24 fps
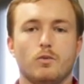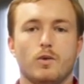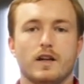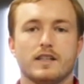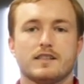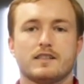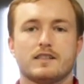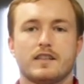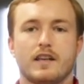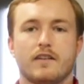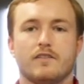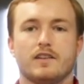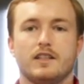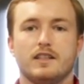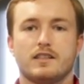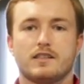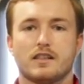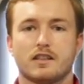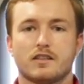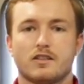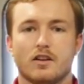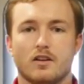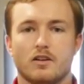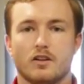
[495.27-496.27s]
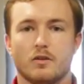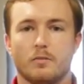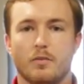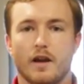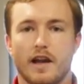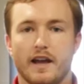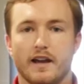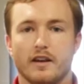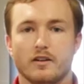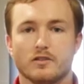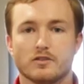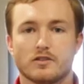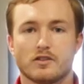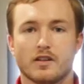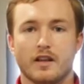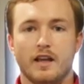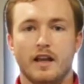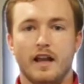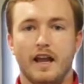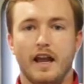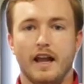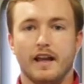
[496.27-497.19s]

weighs 7,600 pounds,